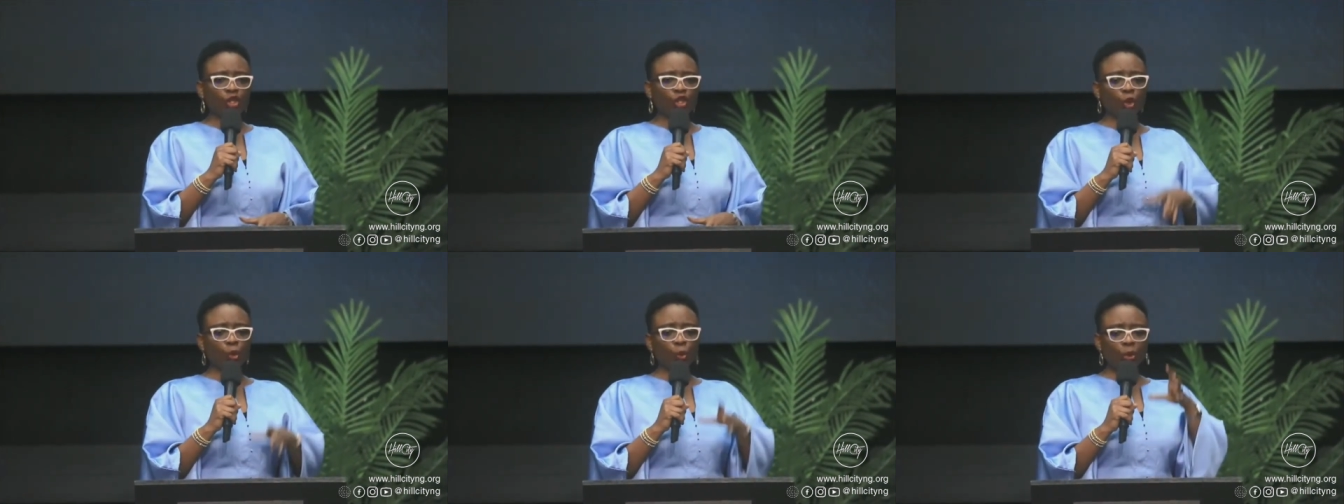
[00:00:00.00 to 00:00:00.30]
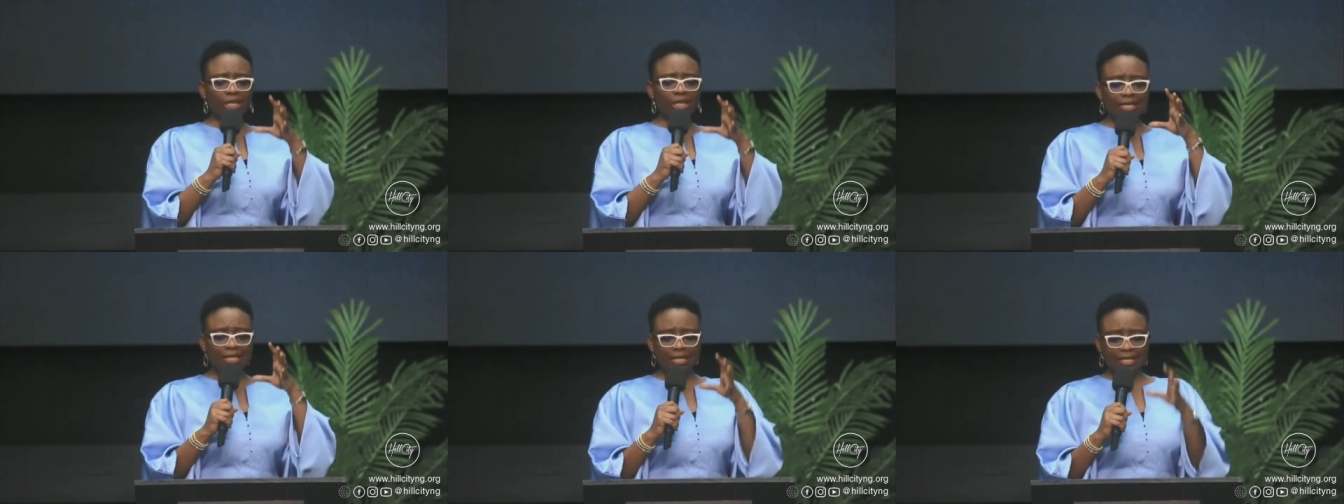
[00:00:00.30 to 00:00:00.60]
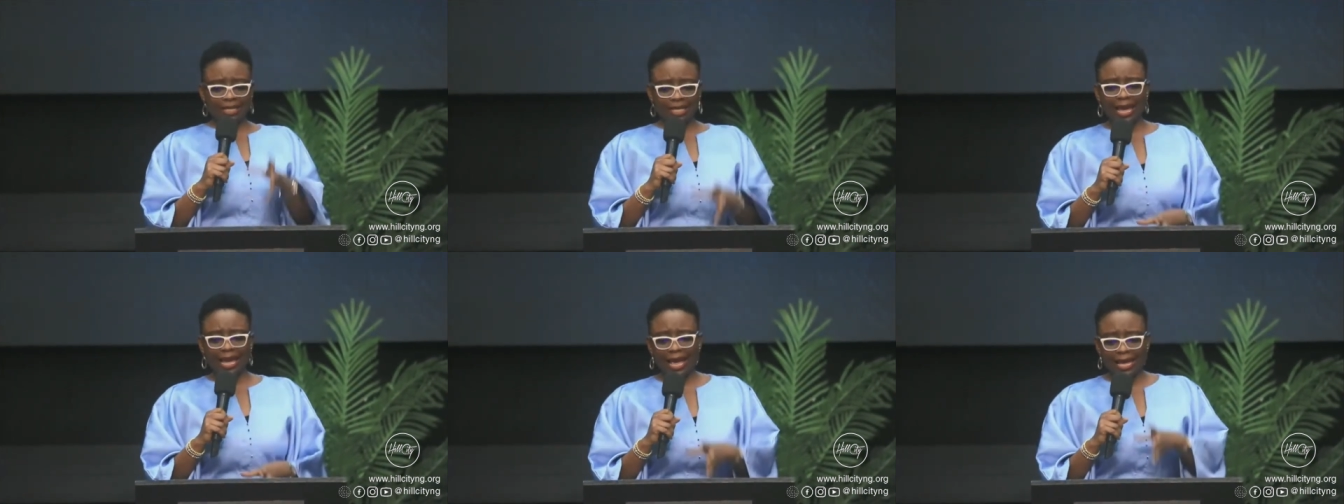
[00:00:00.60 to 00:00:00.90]
you would
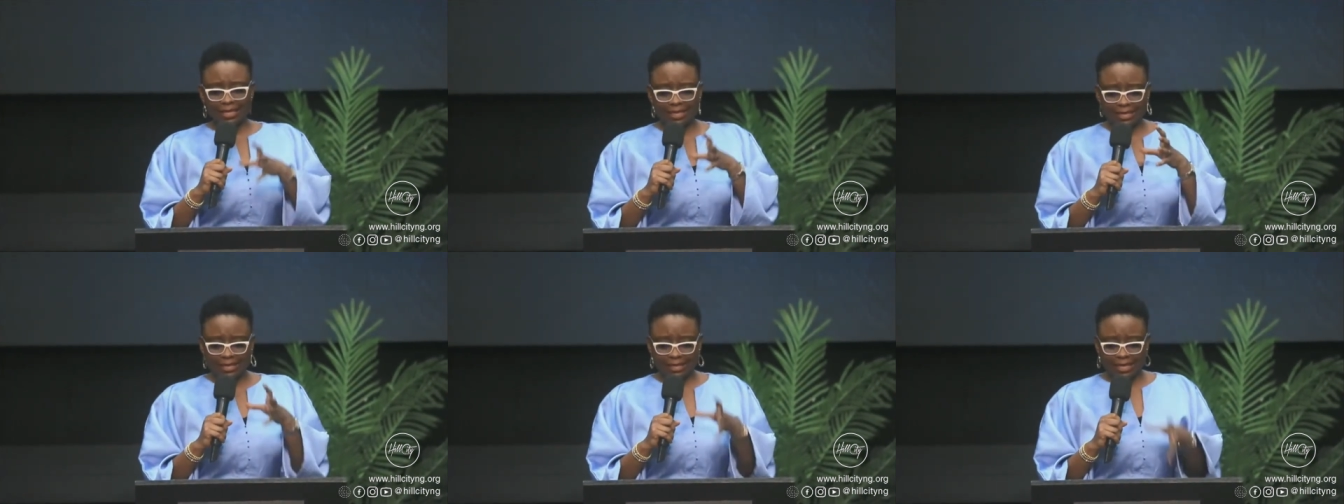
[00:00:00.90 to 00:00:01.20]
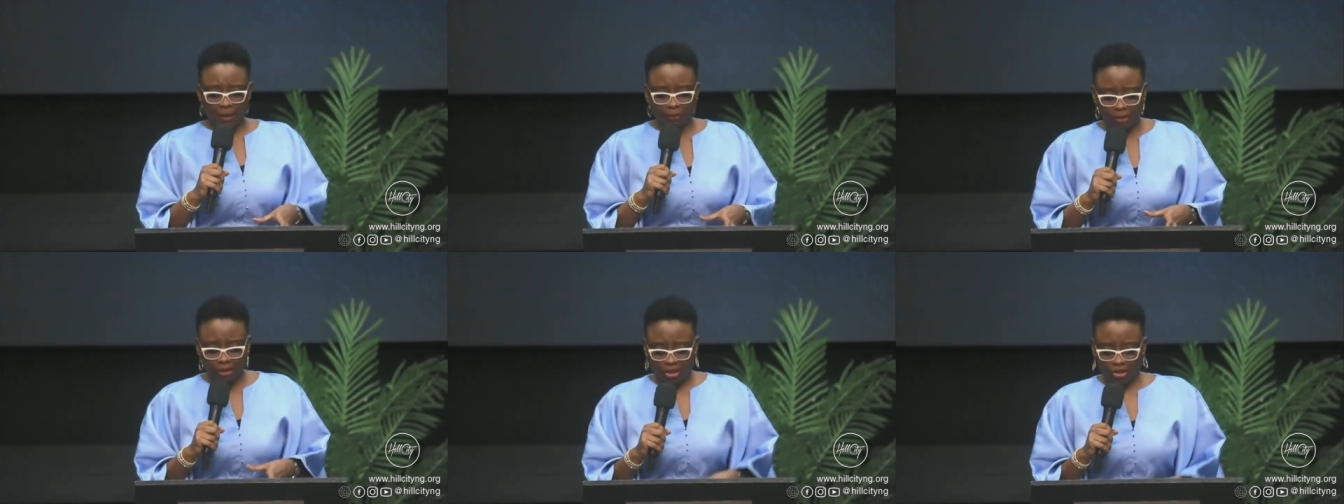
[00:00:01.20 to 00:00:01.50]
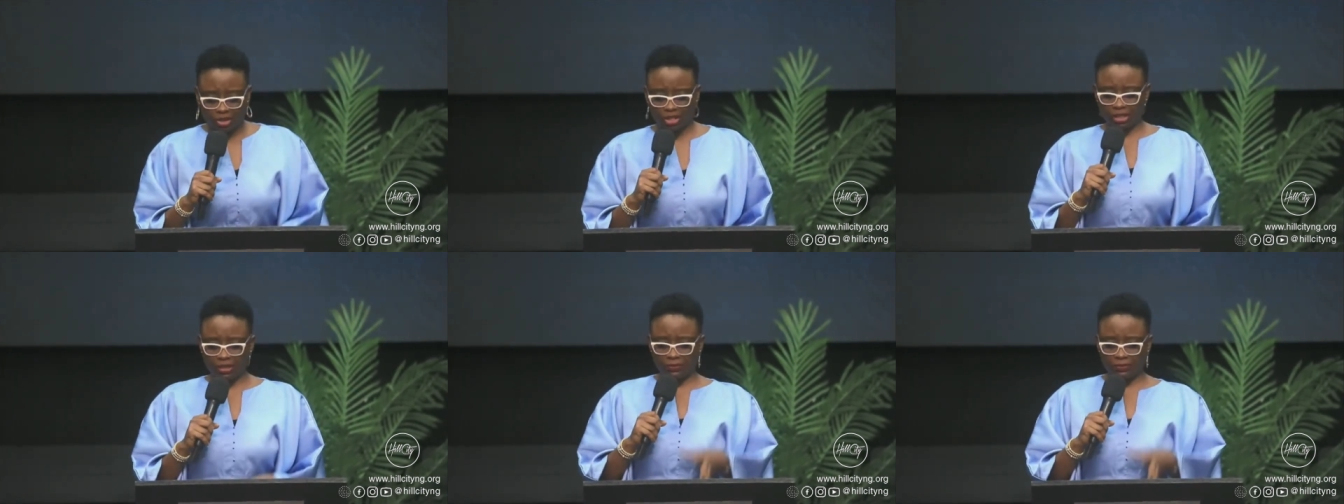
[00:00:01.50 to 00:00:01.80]
see
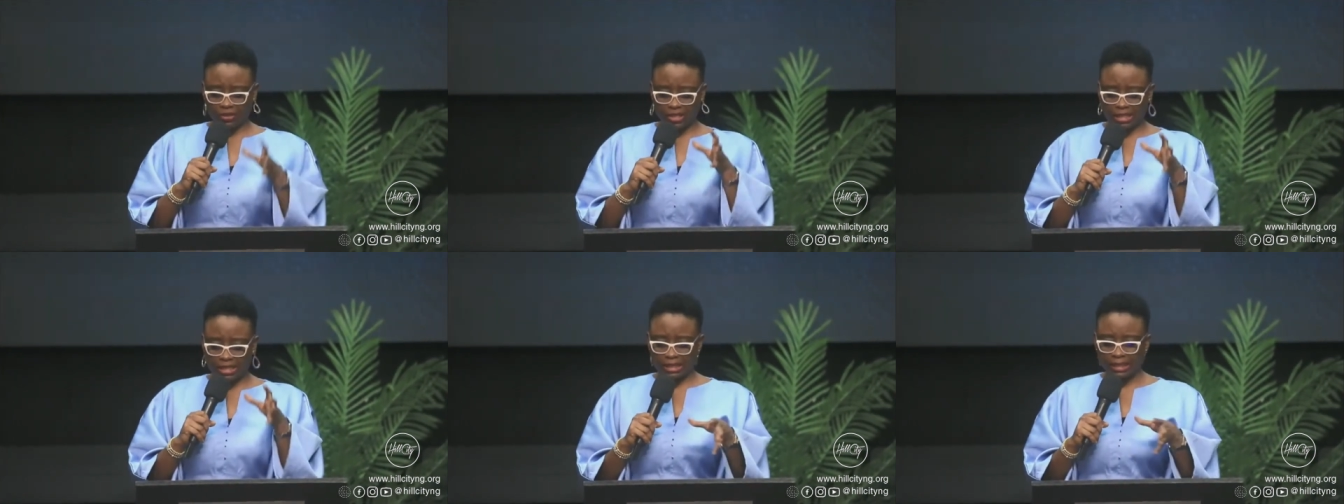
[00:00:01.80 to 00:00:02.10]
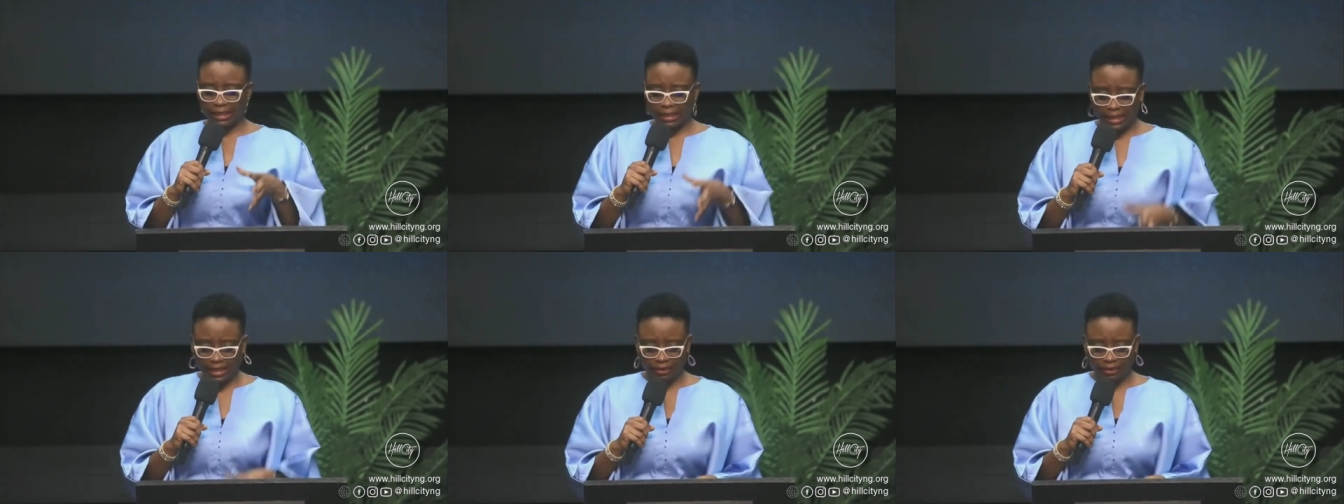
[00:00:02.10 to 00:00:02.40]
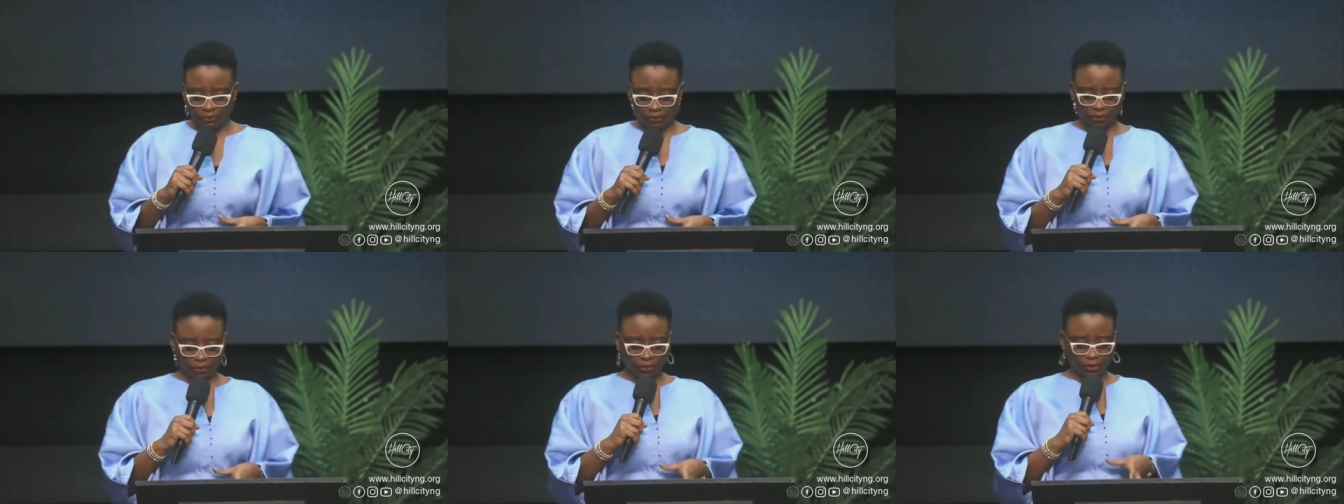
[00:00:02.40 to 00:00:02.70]
established in verse
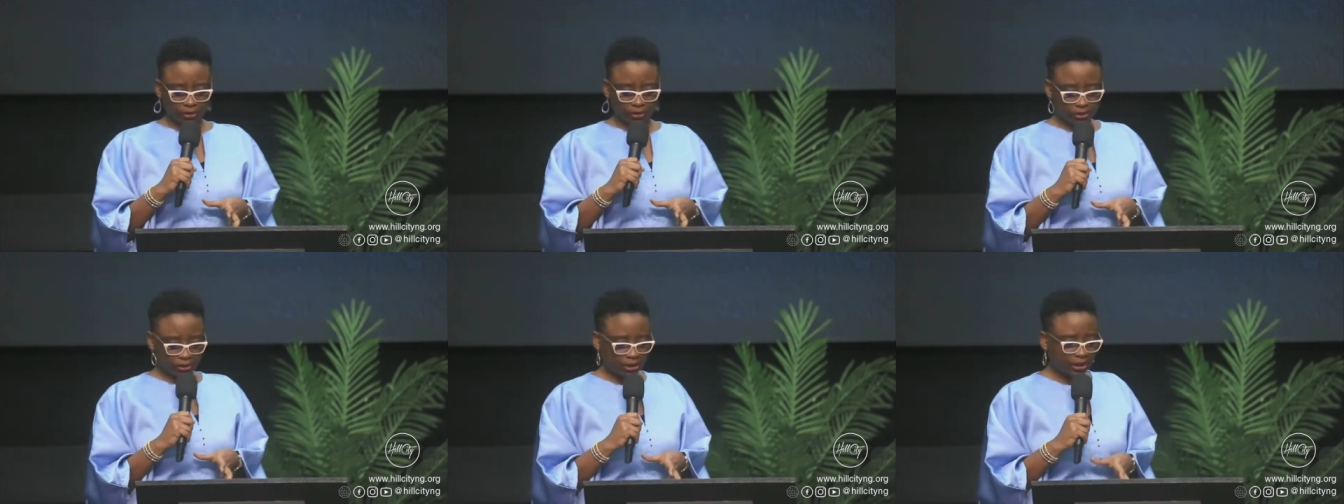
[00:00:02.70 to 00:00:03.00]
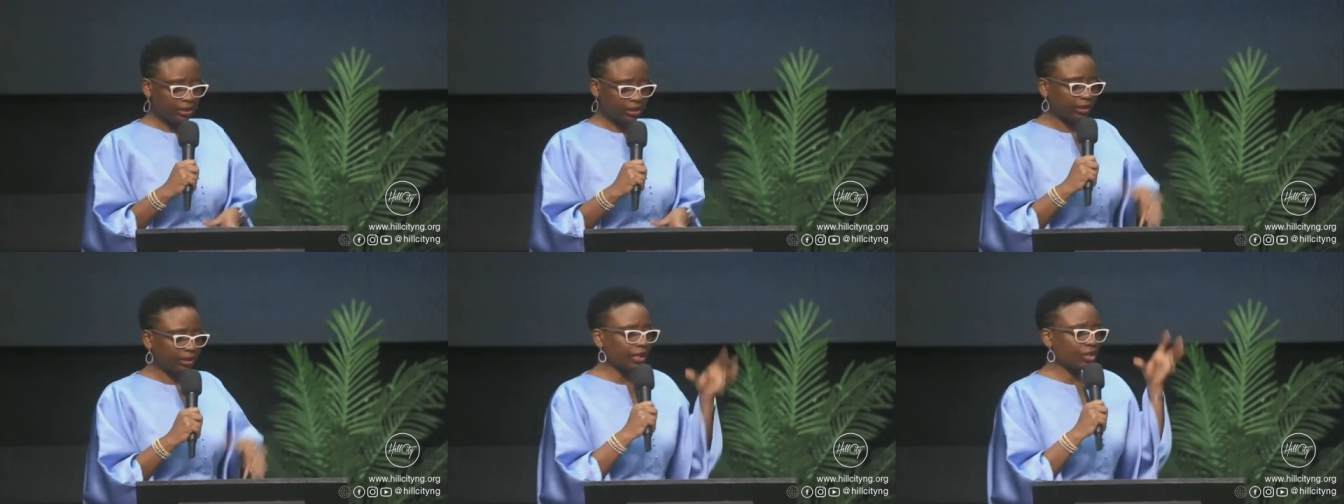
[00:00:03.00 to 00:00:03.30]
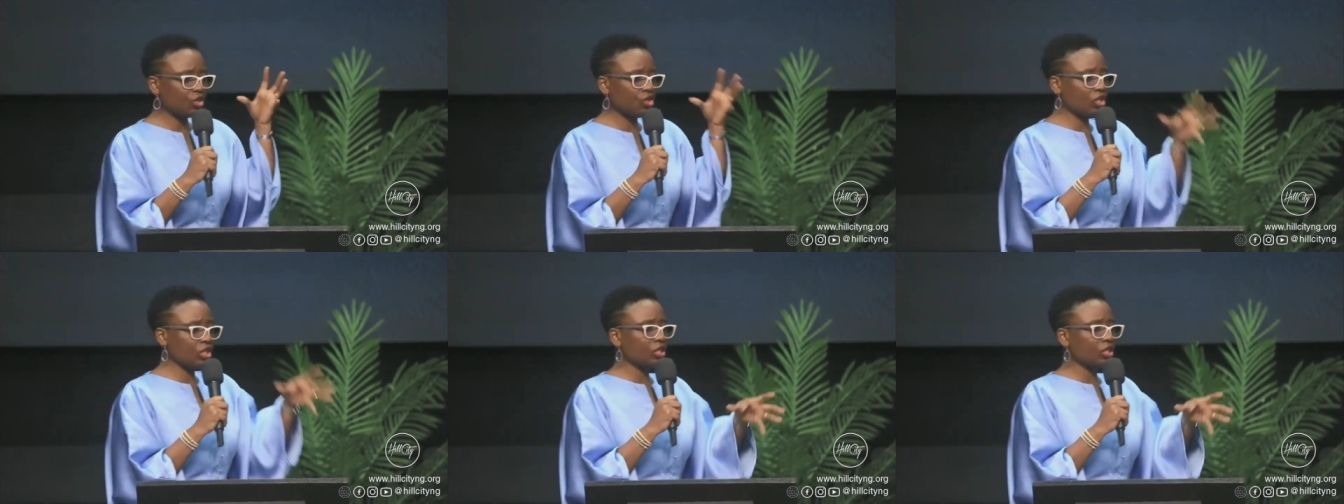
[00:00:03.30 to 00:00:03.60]
11 that